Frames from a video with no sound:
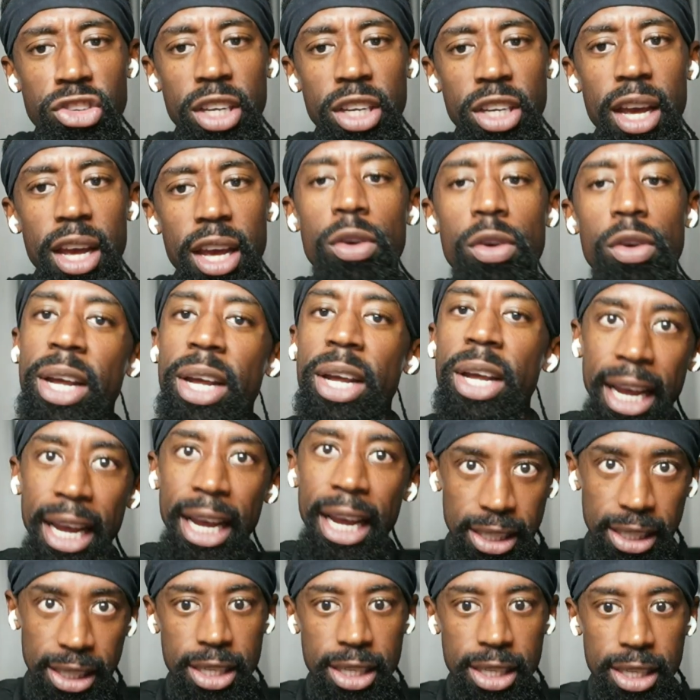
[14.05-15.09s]
Everyone hates
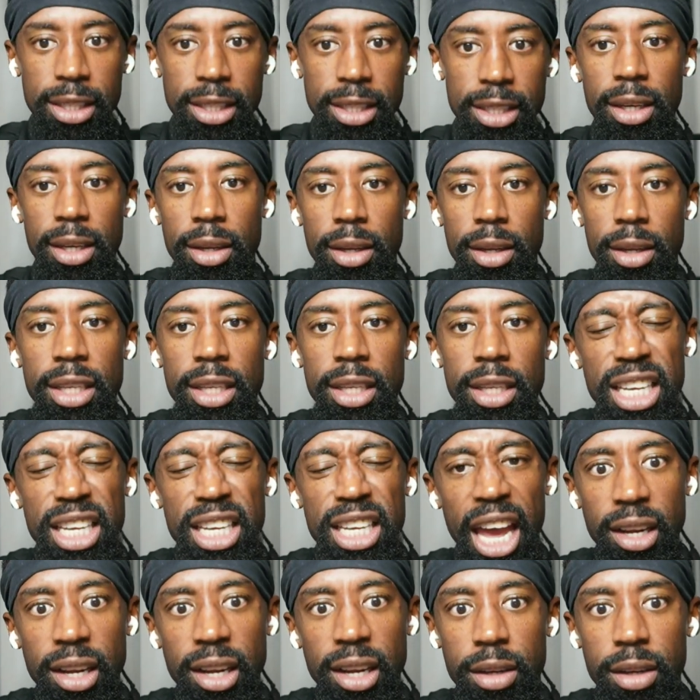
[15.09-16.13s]
Tesla. Let's get
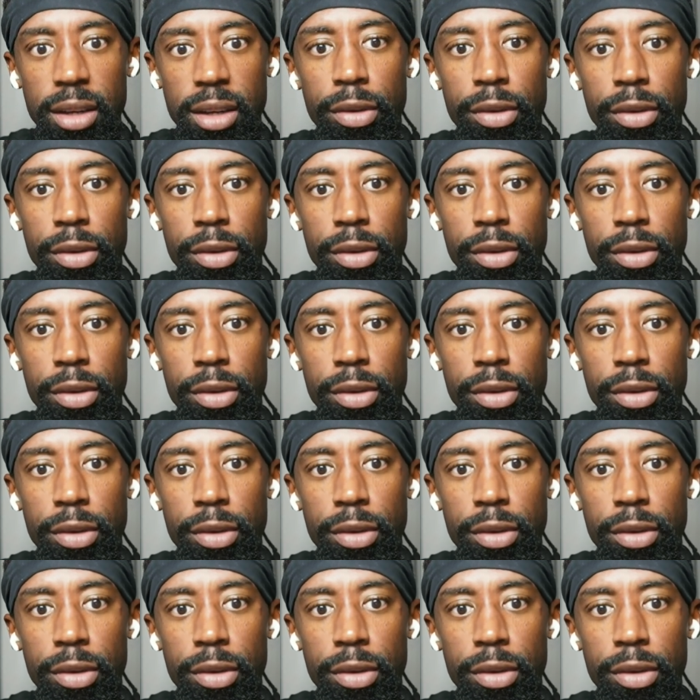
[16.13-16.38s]
active.